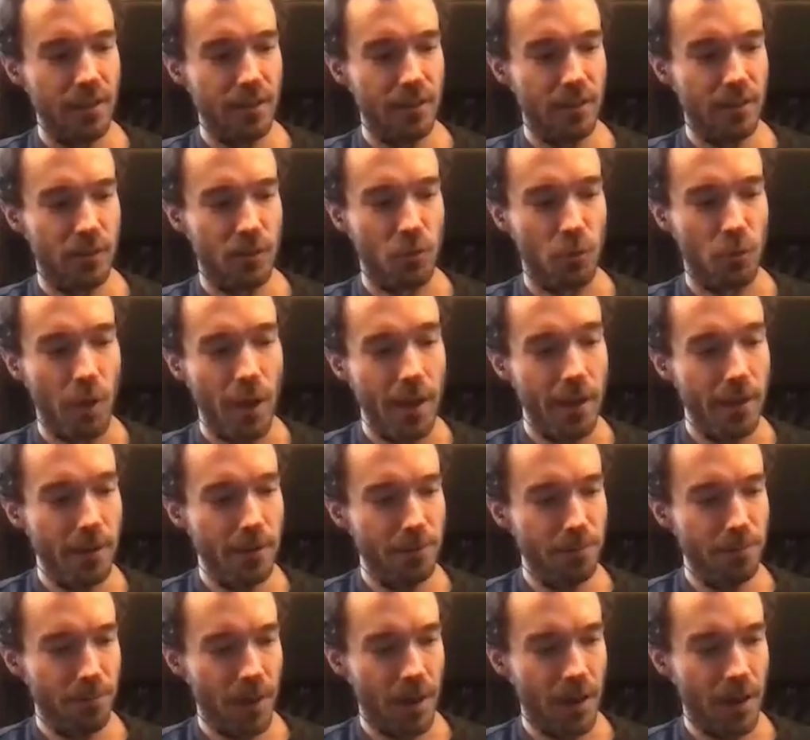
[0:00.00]

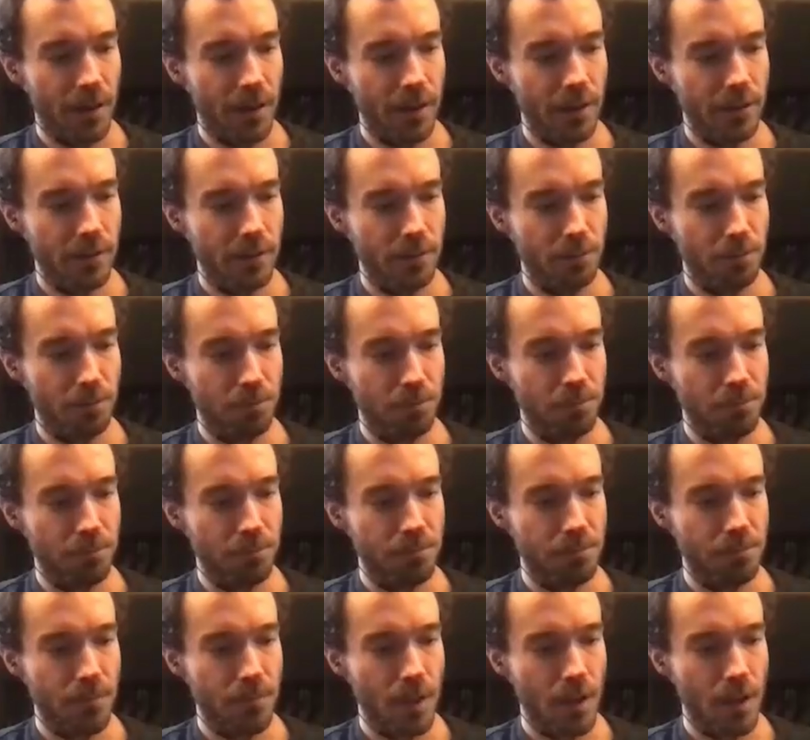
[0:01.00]
dissuade, I guess,
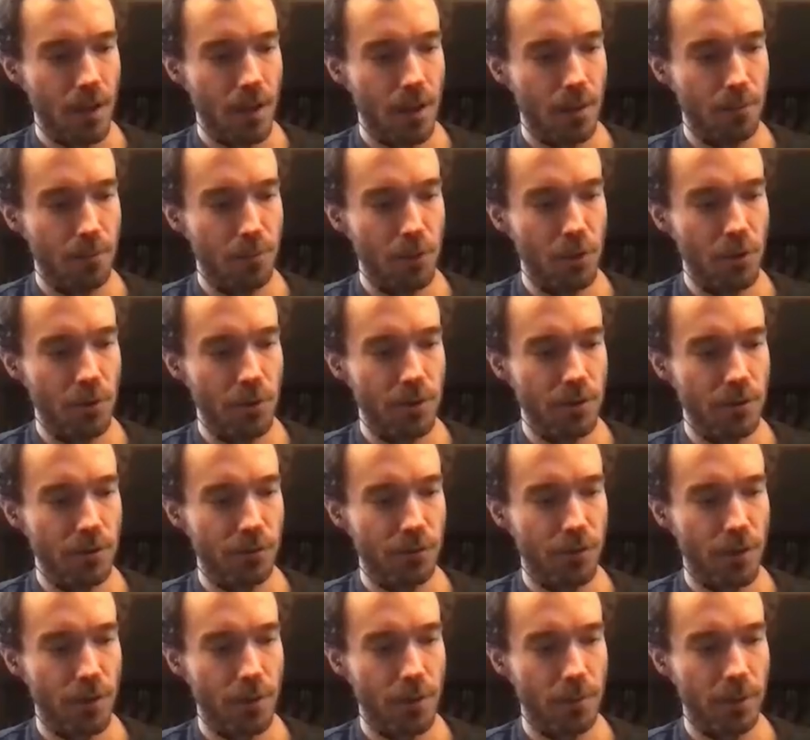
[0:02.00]
brewers
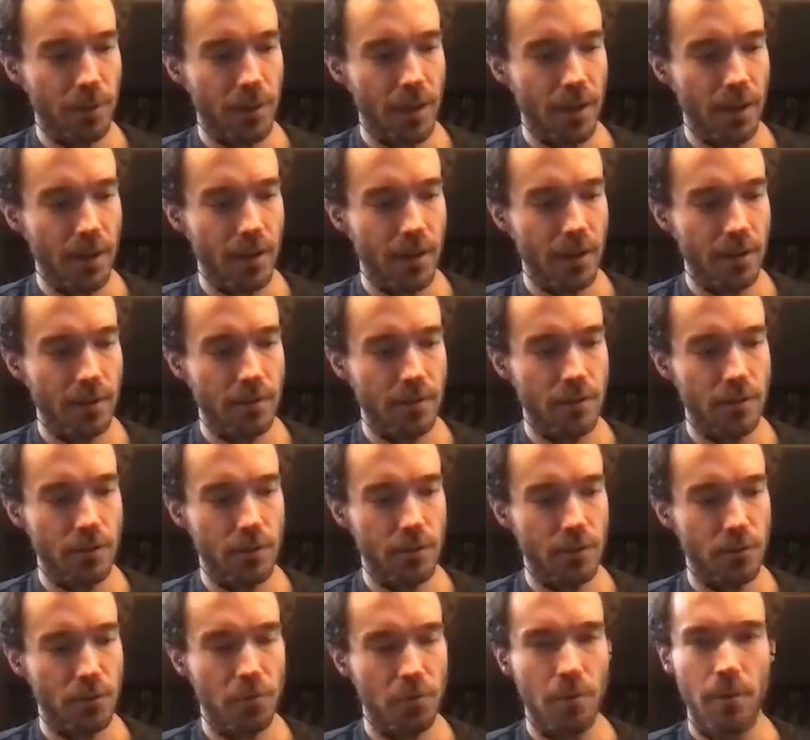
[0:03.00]
from getting
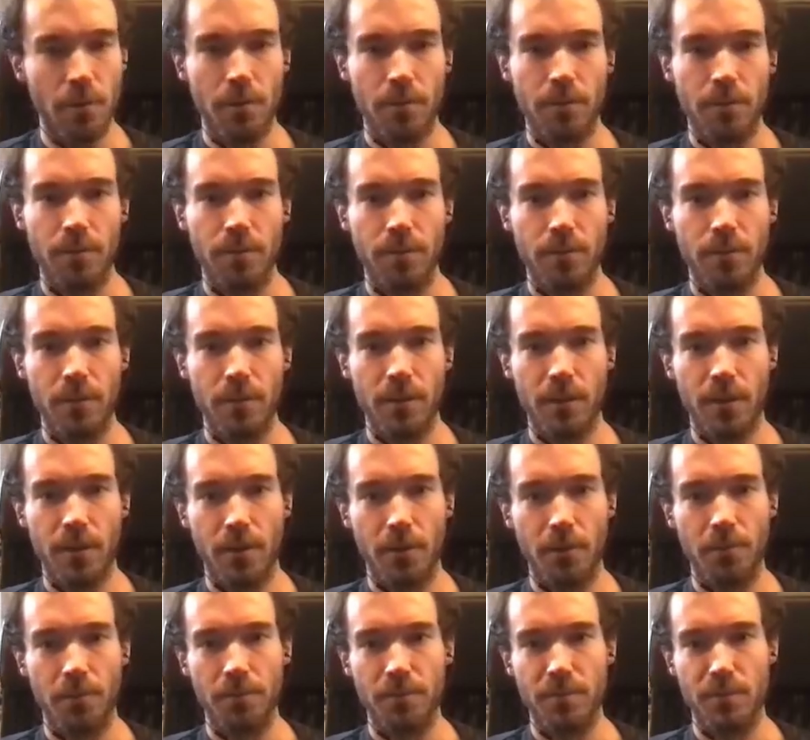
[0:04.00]
into you
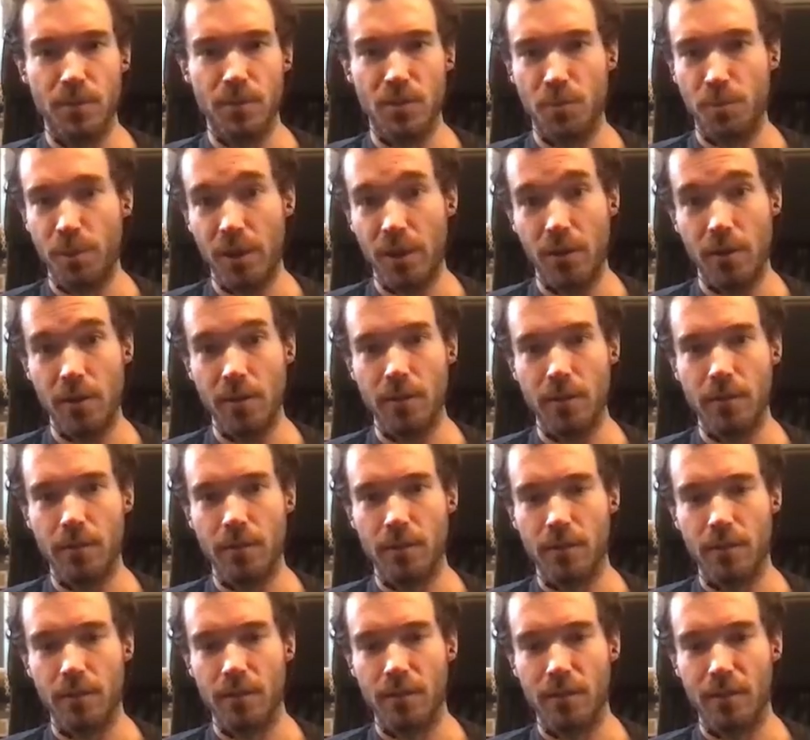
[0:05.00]
know,
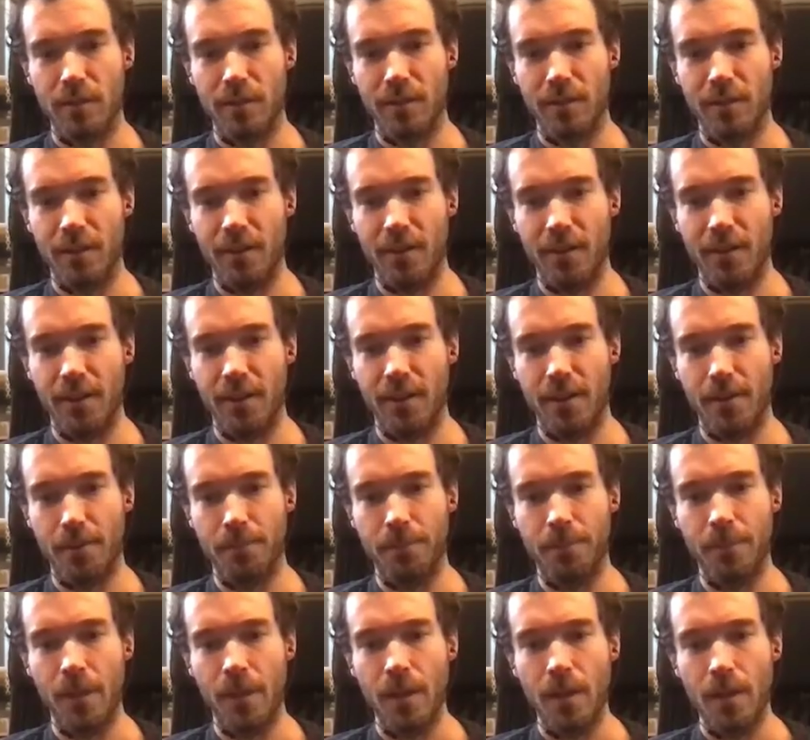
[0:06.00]
spirits.
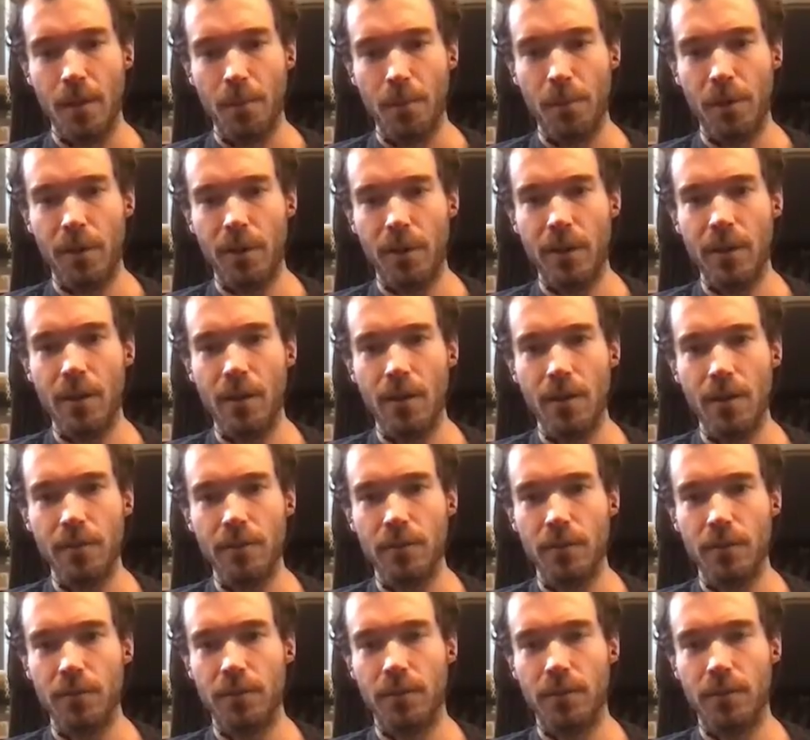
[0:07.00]
But he also